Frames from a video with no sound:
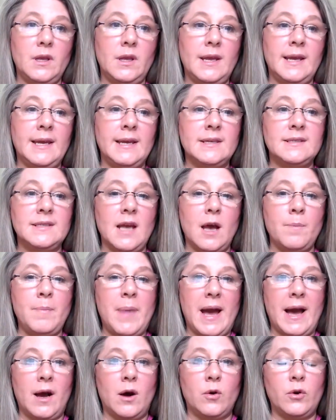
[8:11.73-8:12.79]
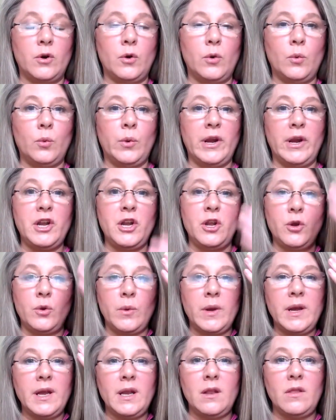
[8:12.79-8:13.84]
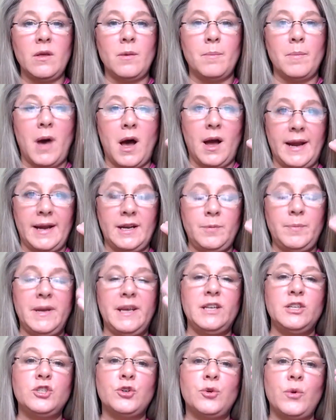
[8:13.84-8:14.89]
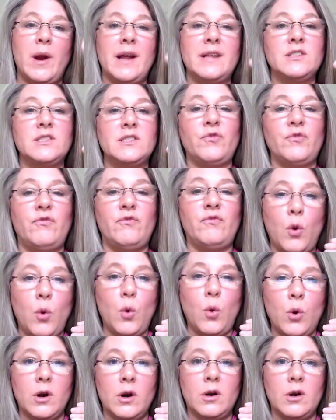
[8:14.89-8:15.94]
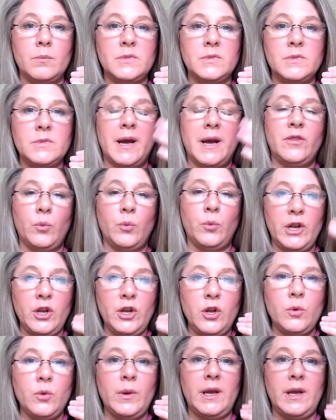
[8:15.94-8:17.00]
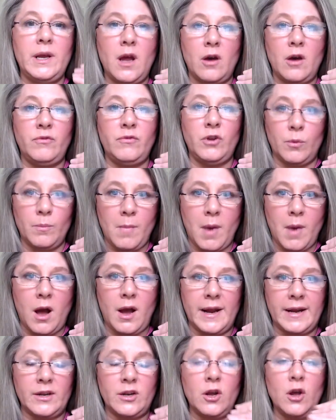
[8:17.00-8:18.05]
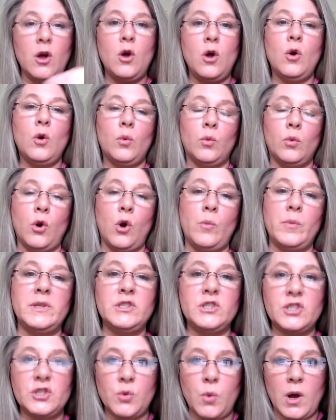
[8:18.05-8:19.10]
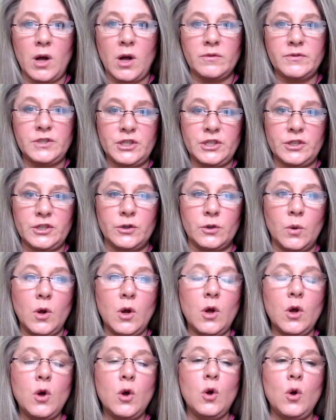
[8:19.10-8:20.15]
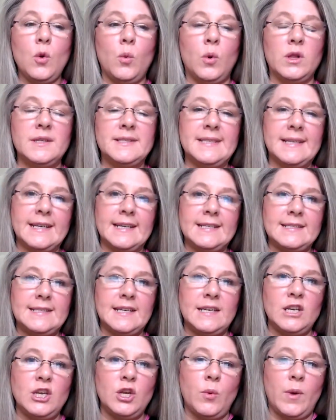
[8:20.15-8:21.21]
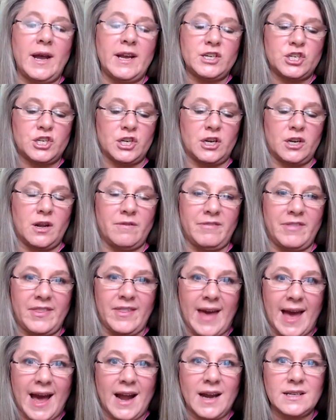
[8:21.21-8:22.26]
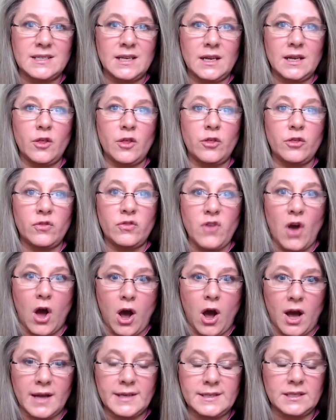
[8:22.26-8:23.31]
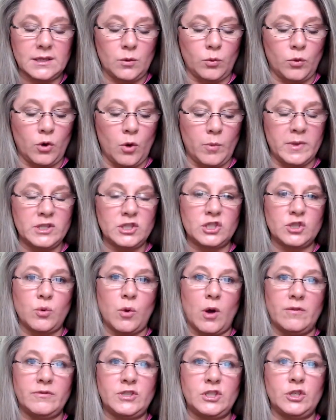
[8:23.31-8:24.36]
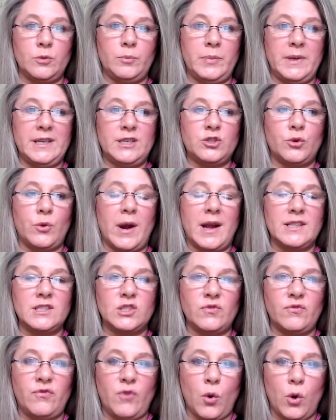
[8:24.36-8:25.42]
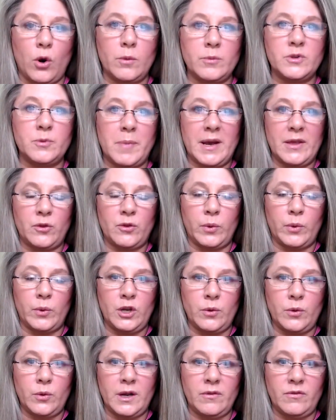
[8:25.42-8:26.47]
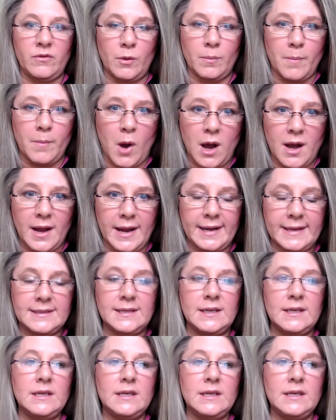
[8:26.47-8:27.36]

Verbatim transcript: is about renewing the mind, being transformed by the renewing of your mind, Romans 12 2. Well, as a continuation of that thought, Romans 12 2, be transformed by the renewing of your mind.